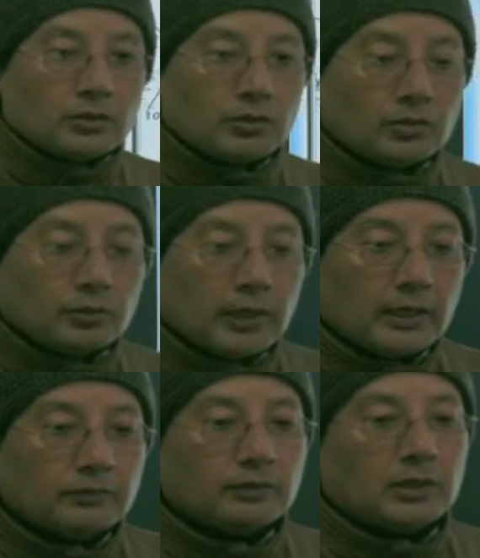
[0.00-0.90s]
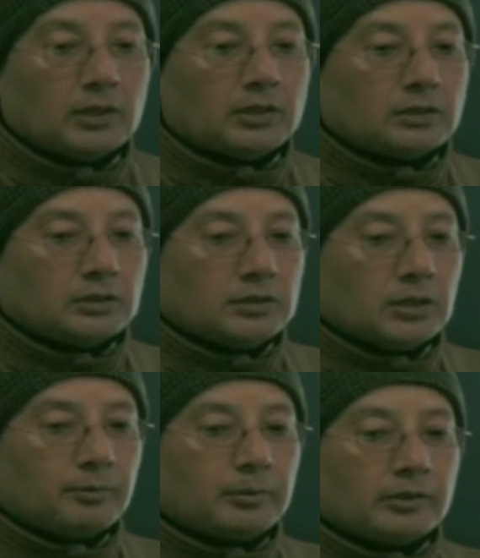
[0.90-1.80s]
So we have the
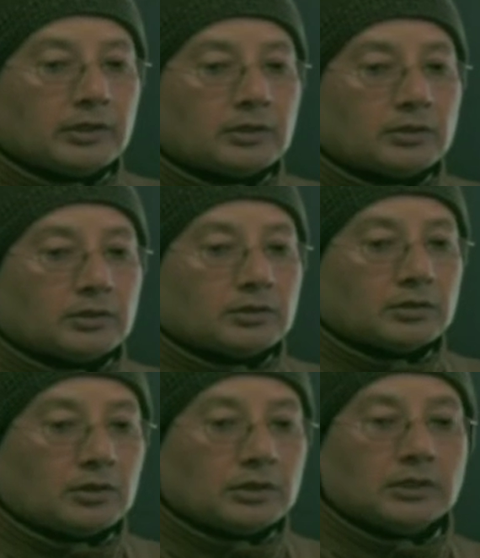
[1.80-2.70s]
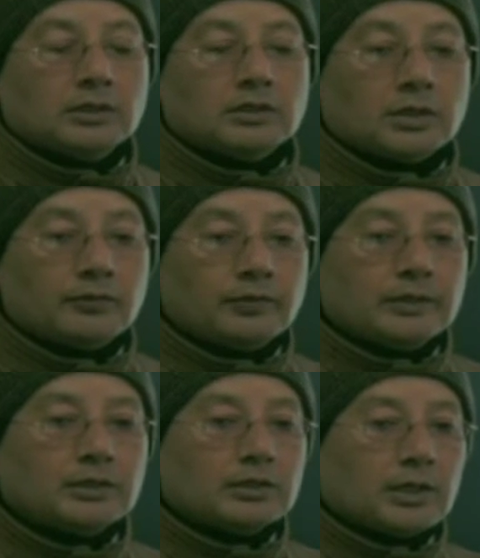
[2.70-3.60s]

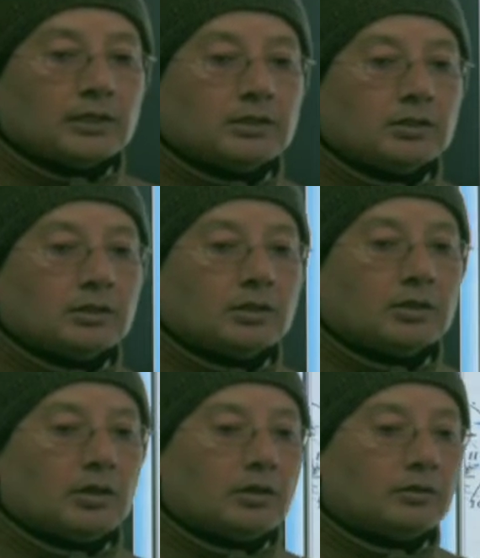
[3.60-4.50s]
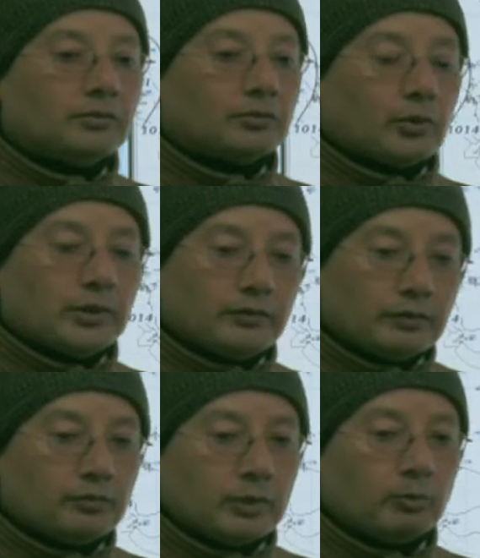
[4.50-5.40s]
surface chart of
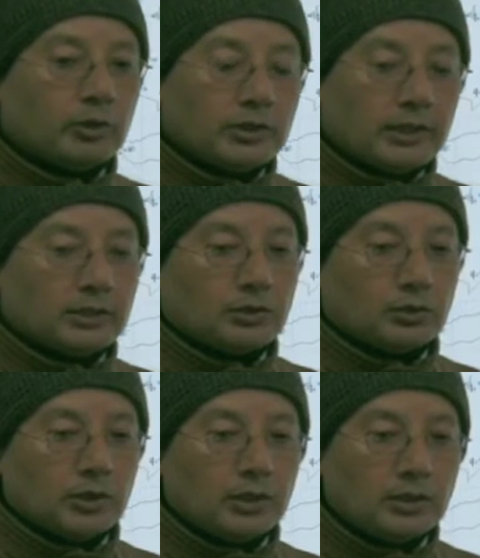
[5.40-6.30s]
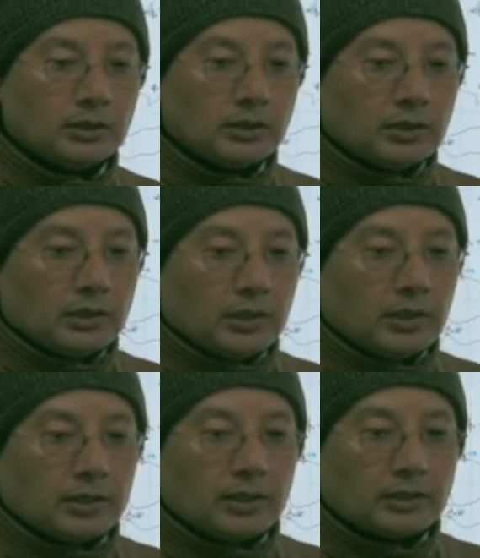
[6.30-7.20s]
25th February, that is today,
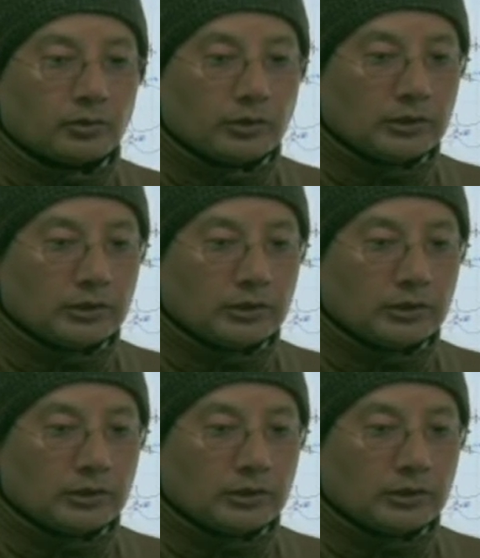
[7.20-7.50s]
taken at 3